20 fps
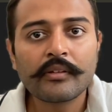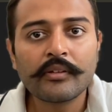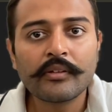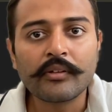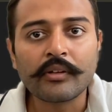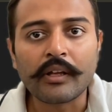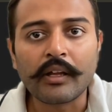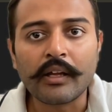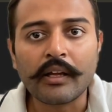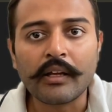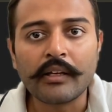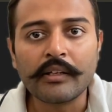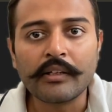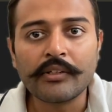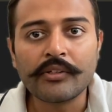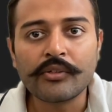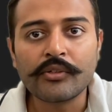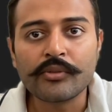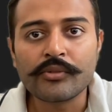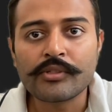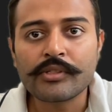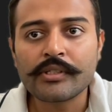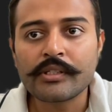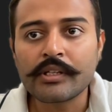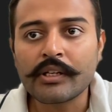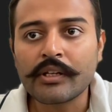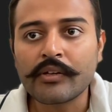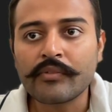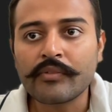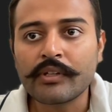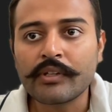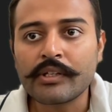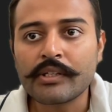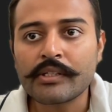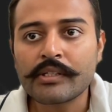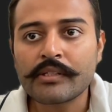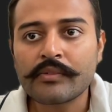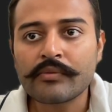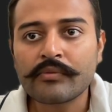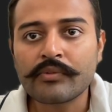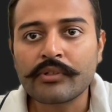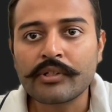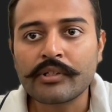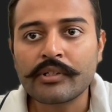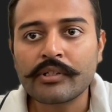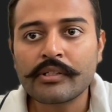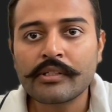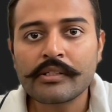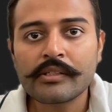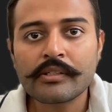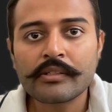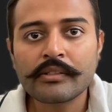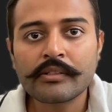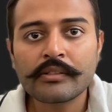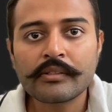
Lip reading: Okay, I need to save this first.